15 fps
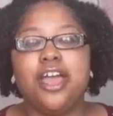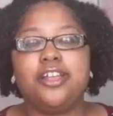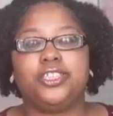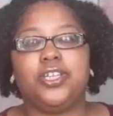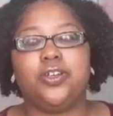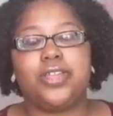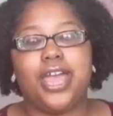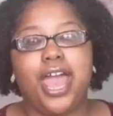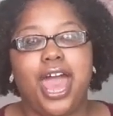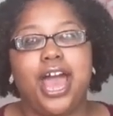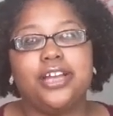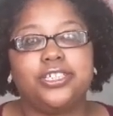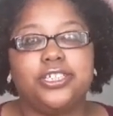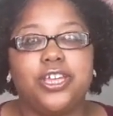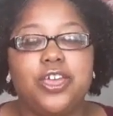And so they
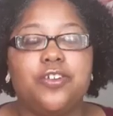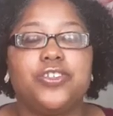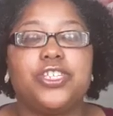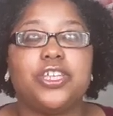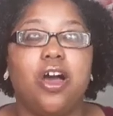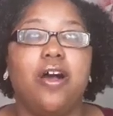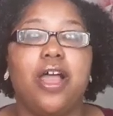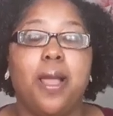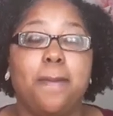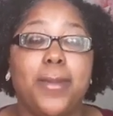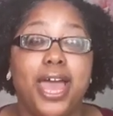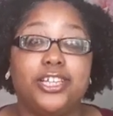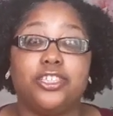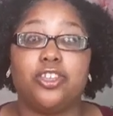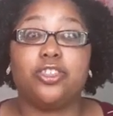actually saw
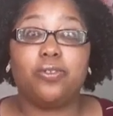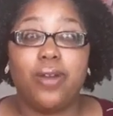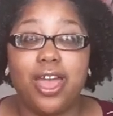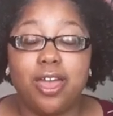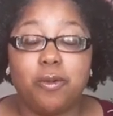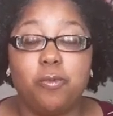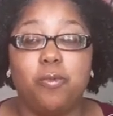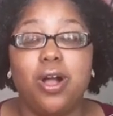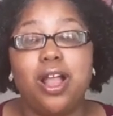him as a threat.